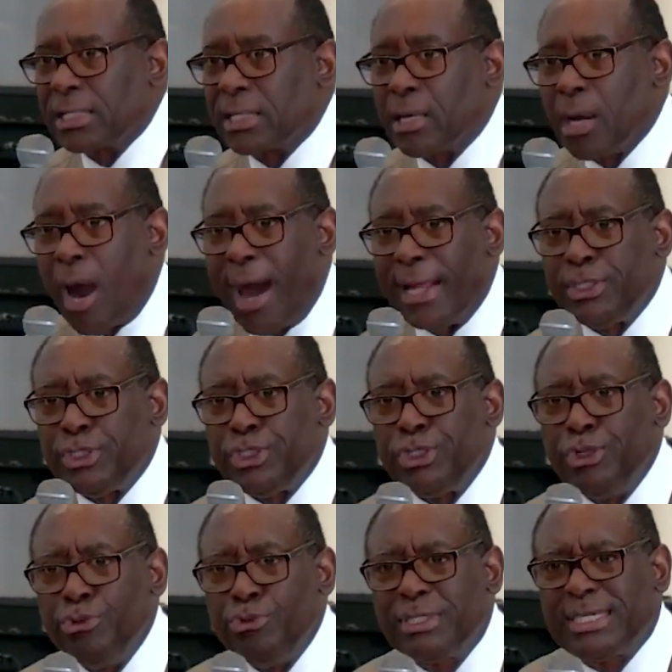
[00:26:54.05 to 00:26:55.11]
God,
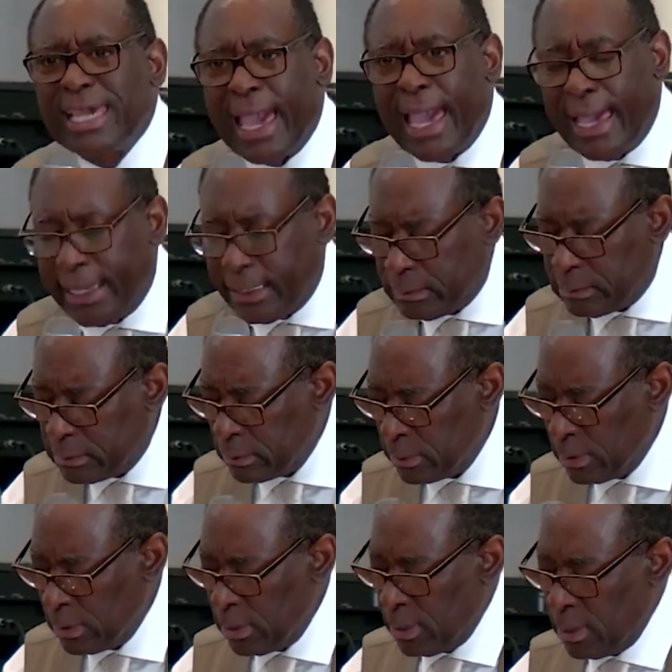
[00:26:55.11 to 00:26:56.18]
you can.
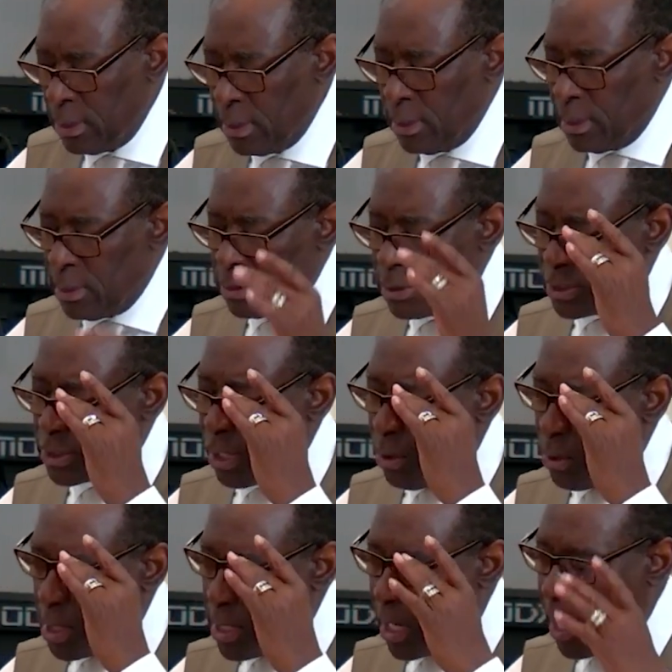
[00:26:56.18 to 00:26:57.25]
And so,
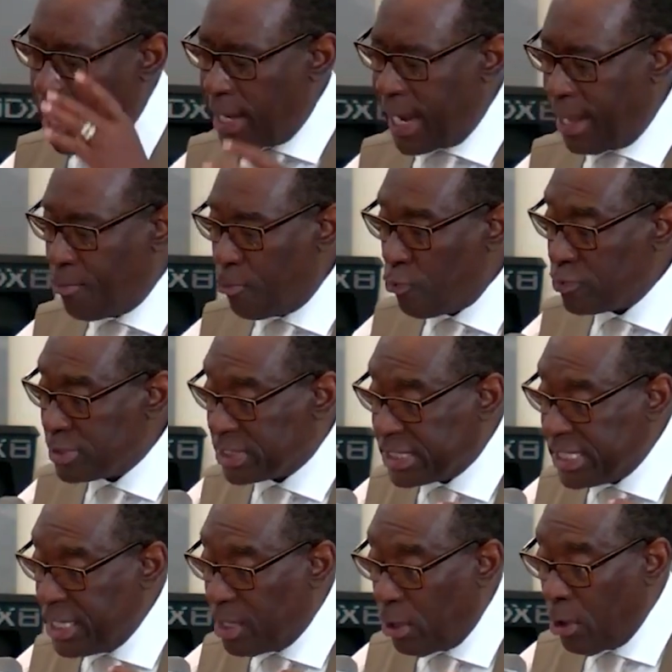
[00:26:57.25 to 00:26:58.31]
God, I'm
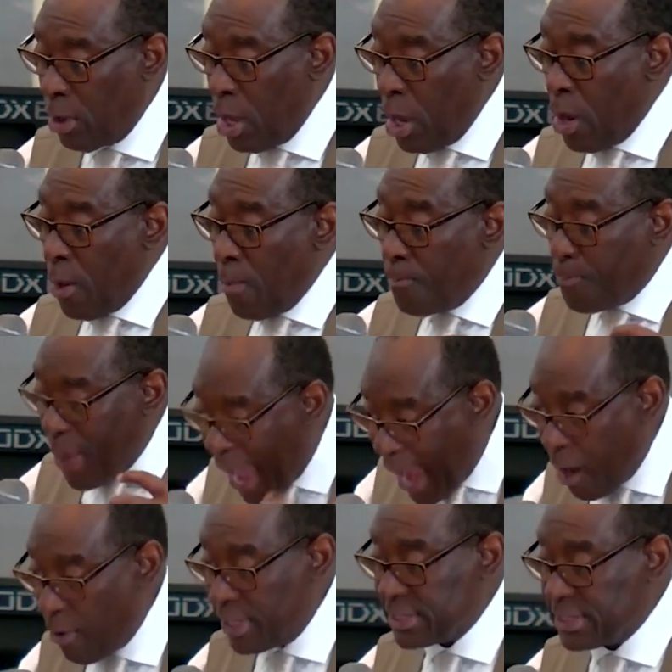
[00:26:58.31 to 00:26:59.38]
still
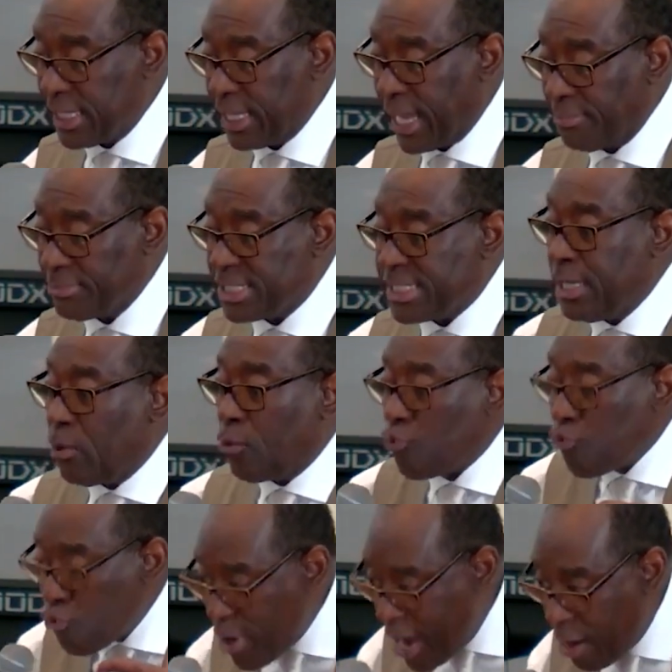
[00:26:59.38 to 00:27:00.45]
parenting. I'm still
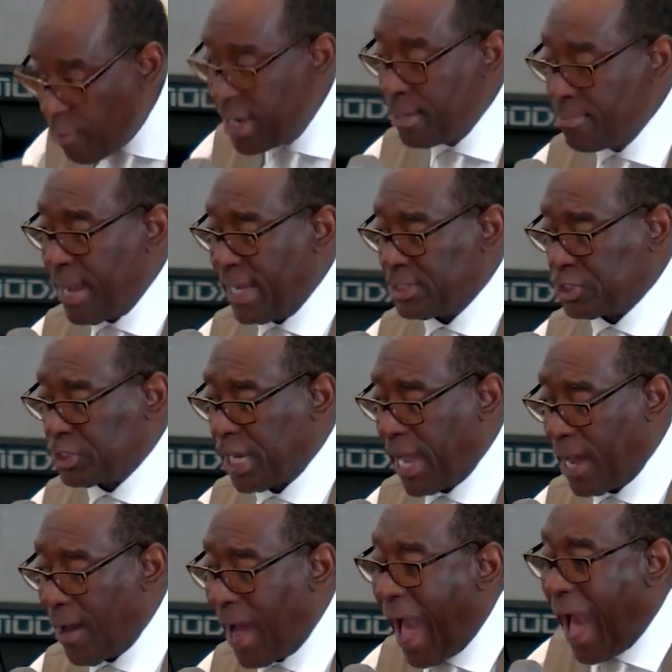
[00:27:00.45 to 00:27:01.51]
rearing my
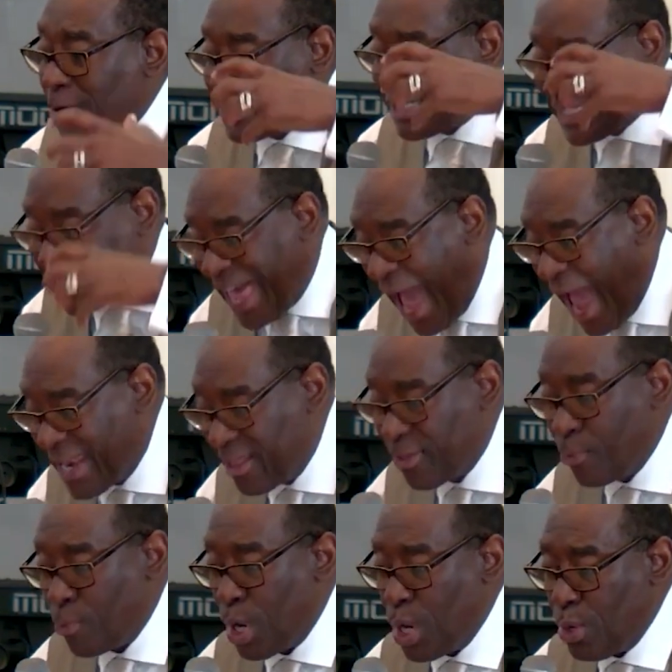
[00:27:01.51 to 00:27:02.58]
child outside of the
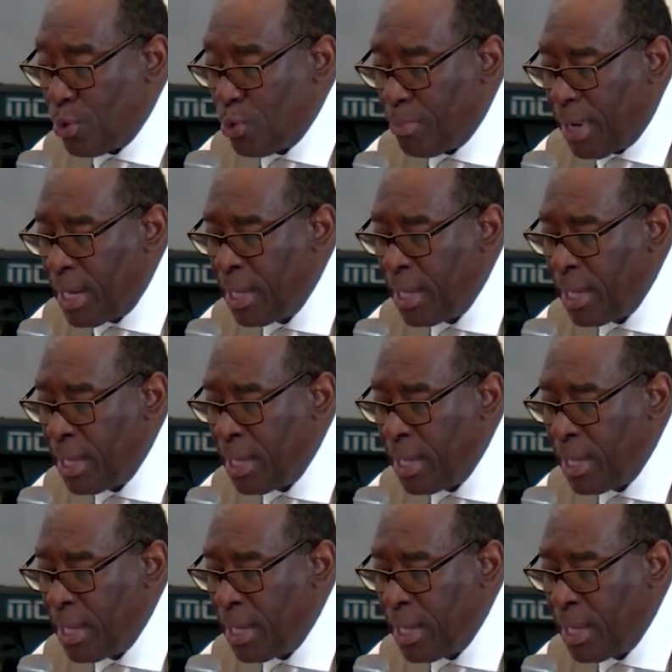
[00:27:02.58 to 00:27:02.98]
womb.